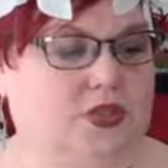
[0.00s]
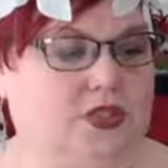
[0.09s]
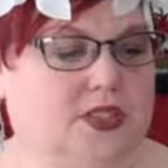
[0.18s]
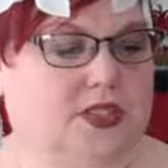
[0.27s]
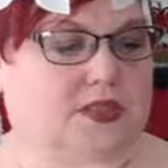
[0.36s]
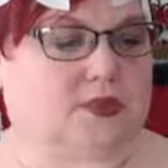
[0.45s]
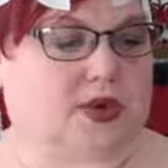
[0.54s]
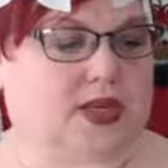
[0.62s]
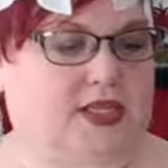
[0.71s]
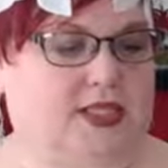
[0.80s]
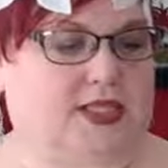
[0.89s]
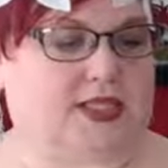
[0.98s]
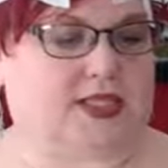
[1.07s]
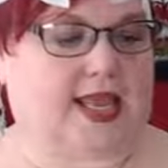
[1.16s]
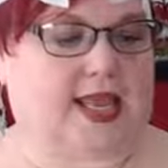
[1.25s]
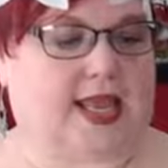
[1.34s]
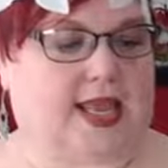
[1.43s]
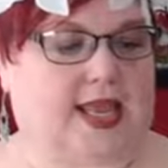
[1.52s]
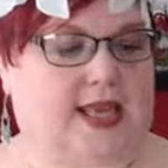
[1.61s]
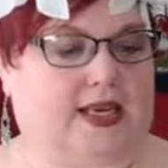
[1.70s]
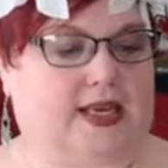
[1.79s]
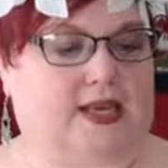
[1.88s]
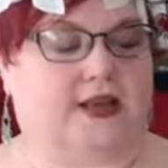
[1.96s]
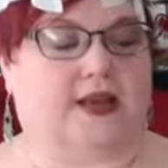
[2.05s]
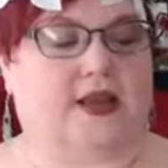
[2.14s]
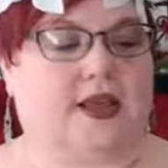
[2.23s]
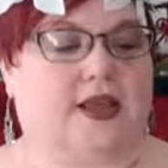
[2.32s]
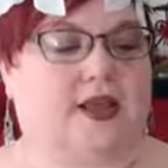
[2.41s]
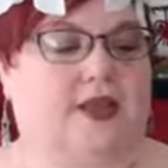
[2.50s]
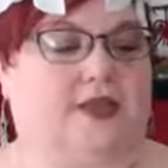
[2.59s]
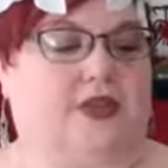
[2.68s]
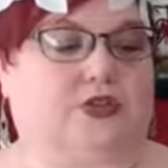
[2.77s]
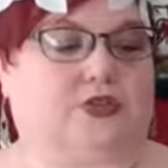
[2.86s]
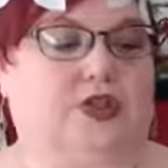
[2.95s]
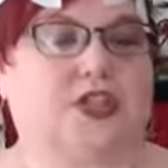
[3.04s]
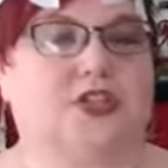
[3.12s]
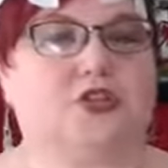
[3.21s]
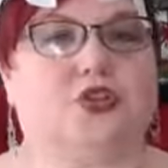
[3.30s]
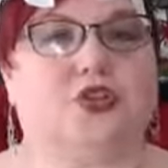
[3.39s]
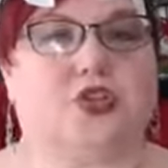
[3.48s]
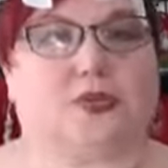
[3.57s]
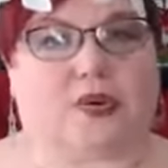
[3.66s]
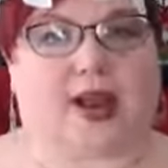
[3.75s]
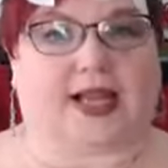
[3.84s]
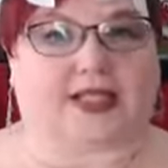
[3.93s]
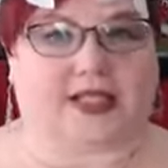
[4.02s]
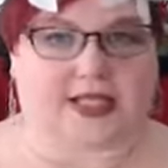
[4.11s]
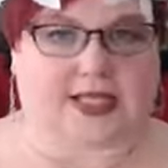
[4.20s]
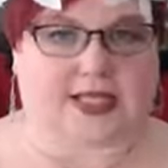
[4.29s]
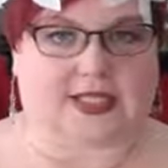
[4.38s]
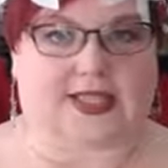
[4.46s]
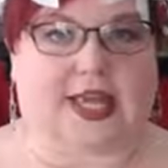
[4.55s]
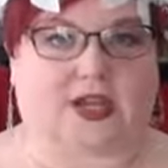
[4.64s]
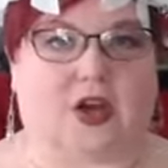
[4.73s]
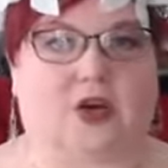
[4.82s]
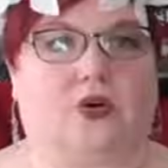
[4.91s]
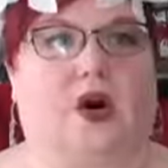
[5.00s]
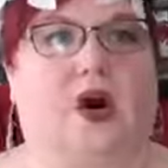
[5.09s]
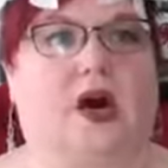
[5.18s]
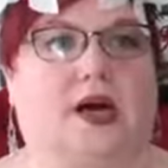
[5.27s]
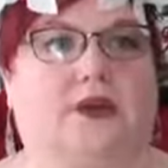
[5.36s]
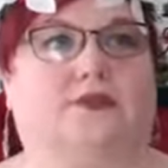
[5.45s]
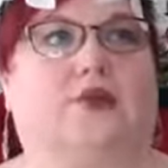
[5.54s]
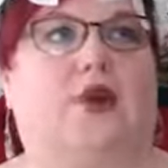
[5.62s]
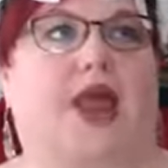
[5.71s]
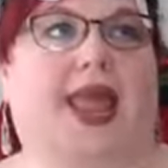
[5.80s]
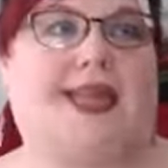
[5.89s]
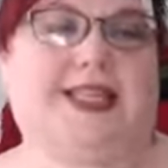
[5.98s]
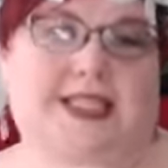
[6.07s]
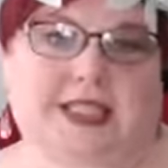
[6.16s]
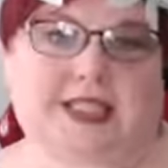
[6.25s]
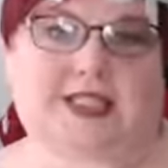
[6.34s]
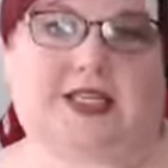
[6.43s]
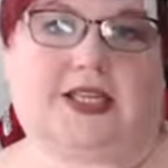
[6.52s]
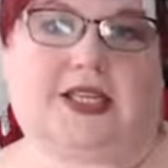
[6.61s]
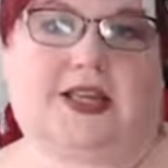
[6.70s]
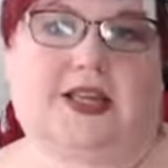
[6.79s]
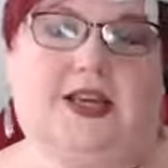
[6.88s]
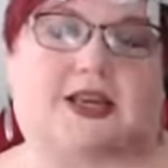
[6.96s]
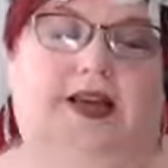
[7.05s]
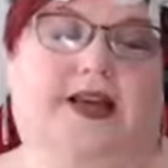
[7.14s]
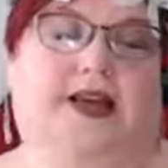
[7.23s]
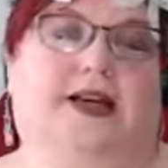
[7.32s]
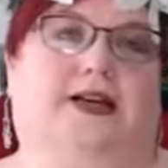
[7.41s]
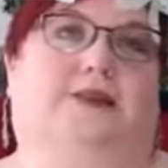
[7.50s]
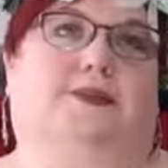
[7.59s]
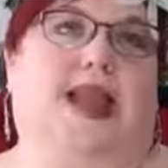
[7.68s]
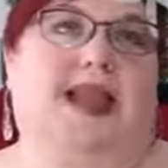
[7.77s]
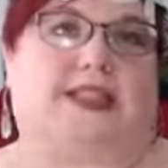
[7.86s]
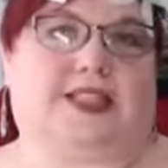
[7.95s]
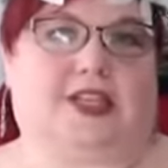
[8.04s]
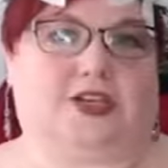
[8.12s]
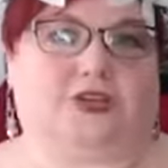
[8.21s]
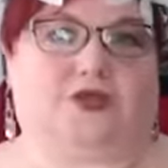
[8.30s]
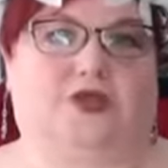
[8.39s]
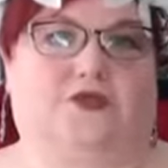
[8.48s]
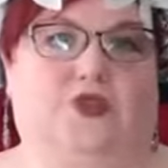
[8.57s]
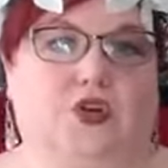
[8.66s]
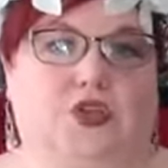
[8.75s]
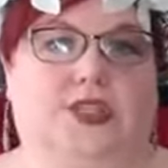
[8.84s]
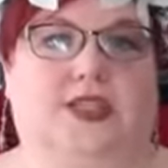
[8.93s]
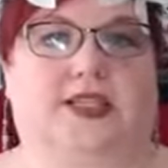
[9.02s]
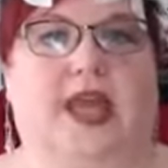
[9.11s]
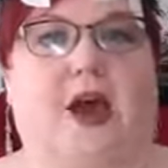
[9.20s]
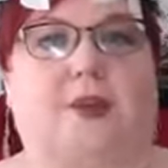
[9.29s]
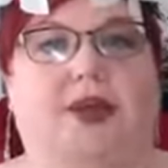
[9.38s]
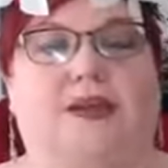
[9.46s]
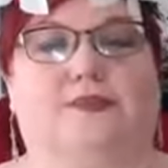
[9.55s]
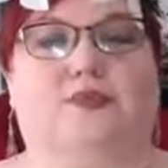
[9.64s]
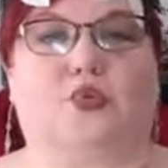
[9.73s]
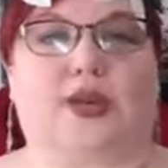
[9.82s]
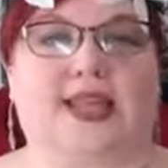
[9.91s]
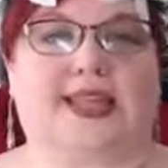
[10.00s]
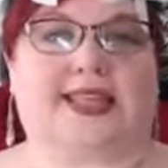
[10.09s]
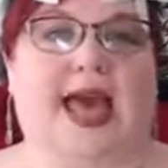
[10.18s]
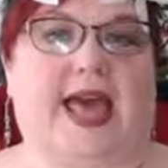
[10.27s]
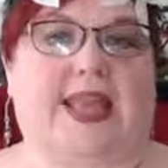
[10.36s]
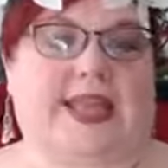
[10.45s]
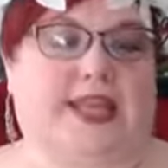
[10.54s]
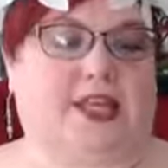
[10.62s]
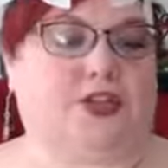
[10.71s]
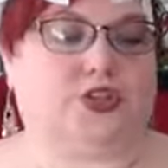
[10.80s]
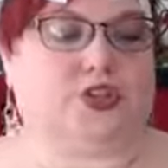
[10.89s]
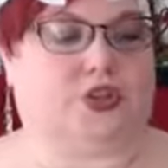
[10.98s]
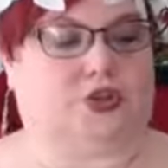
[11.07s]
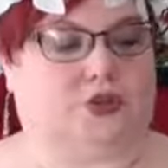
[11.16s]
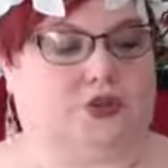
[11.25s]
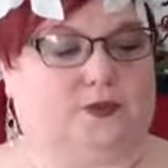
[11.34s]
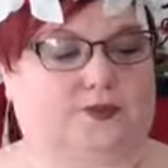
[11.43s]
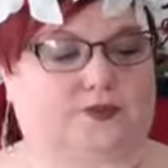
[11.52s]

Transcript: celebrations and the traditional Yule practices that go on for our ancient um, ancestors versus how we can bring that into